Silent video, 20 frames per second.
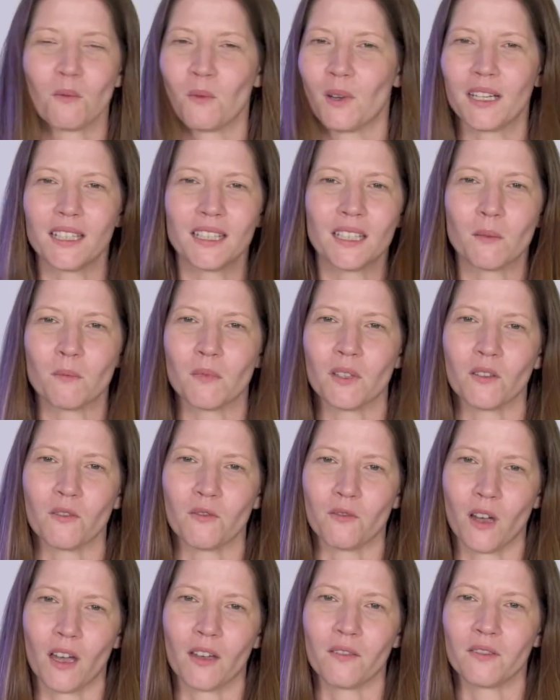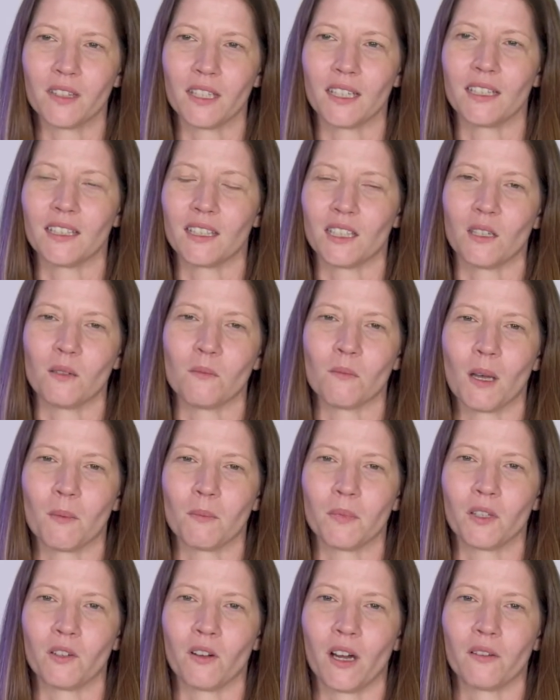what are some of the 5 things that you
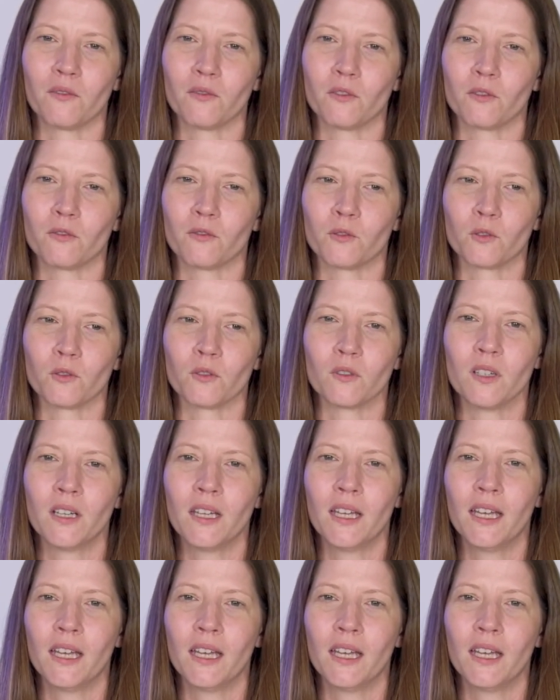might be grateful for?